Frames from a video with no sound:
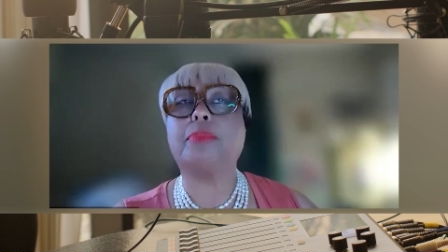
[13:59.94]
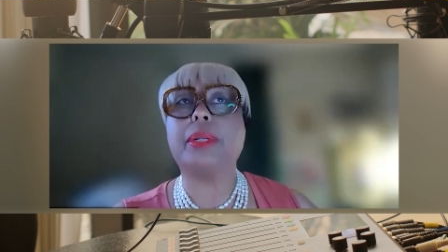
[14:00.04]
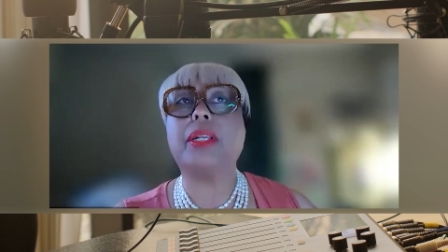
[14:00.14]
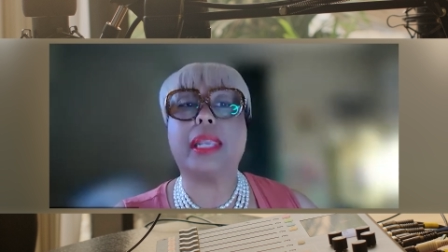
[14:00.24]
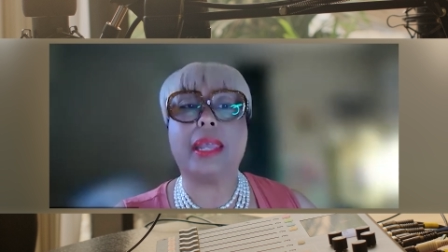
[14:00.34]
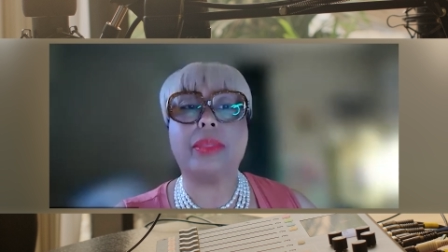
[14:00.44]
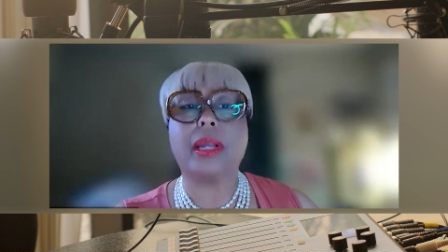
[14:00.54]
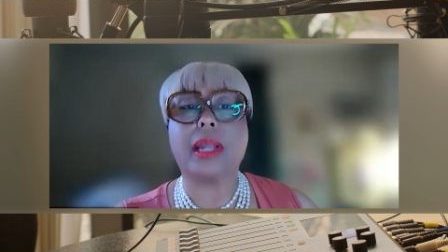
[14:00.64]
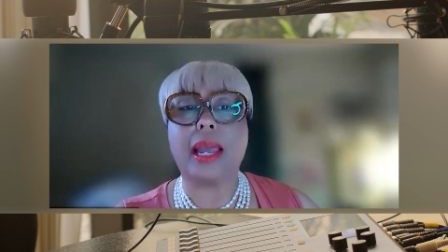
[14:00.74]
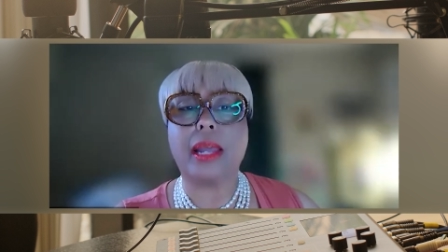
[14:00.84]
of putting together
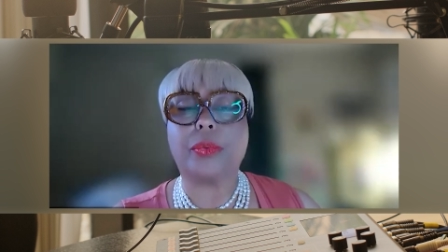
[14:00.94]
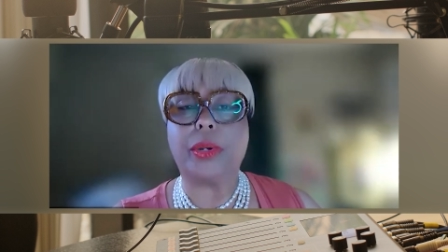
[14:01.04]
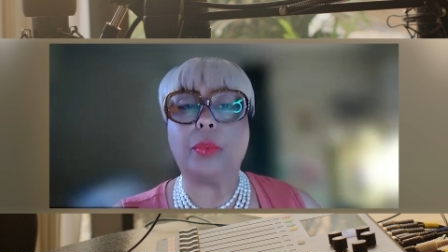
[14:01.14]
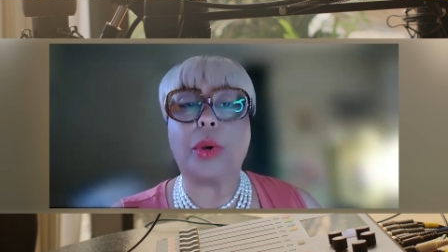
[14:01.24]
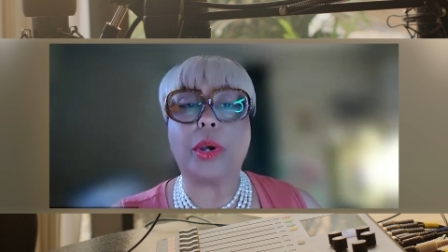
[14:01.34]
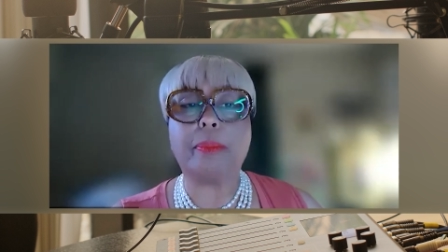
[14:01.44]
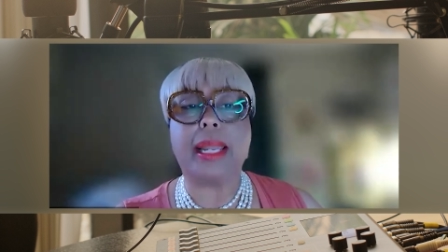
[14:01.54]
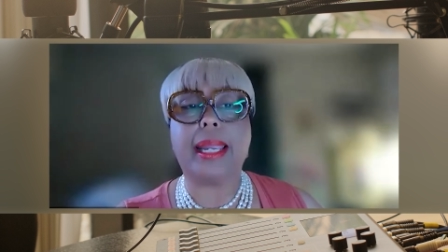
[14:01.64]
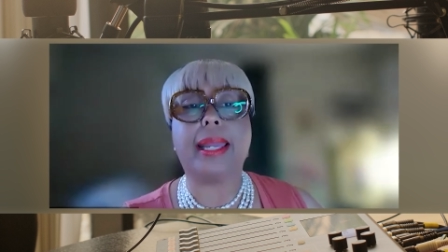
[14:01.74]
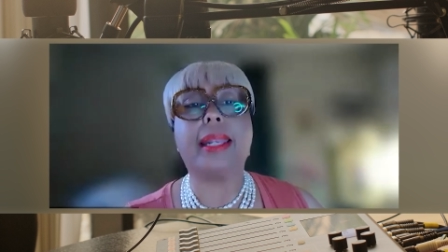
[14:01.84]
a concrete work
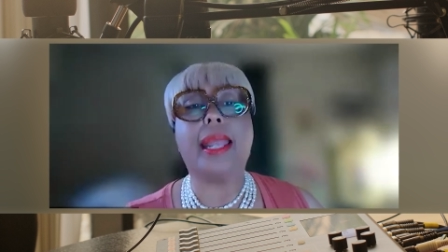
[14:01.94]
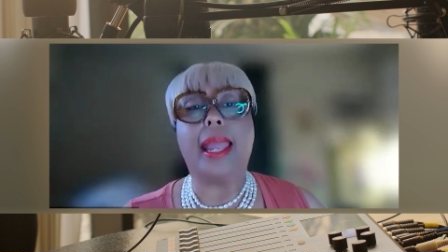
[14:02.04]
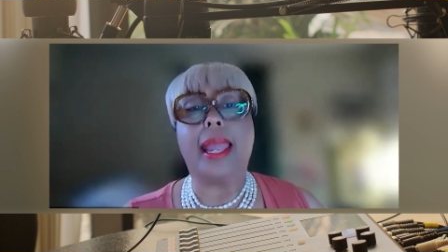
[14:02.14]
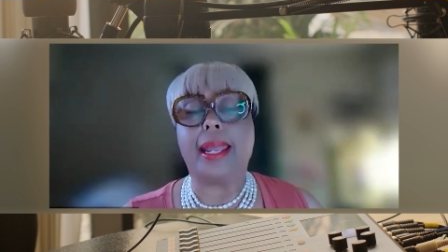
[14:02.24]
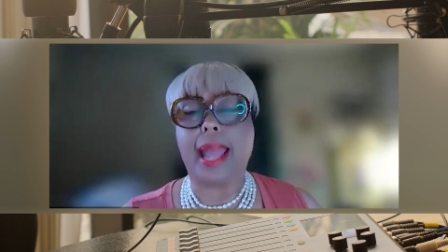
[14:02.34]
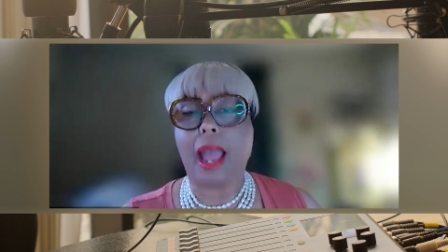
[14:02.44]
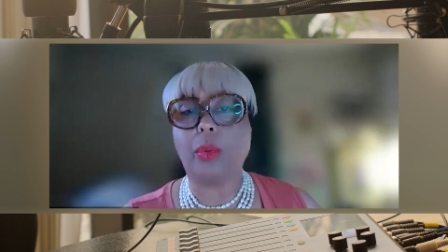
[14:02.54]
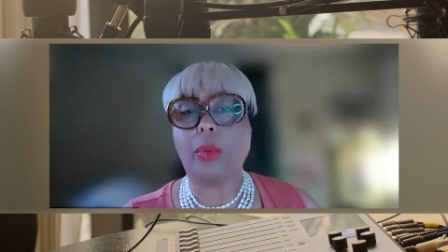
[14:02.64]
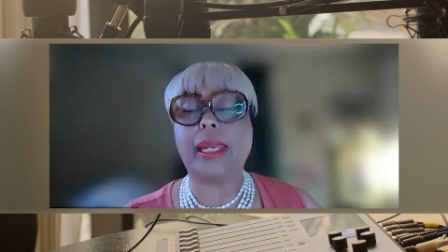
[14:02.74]
plan and how we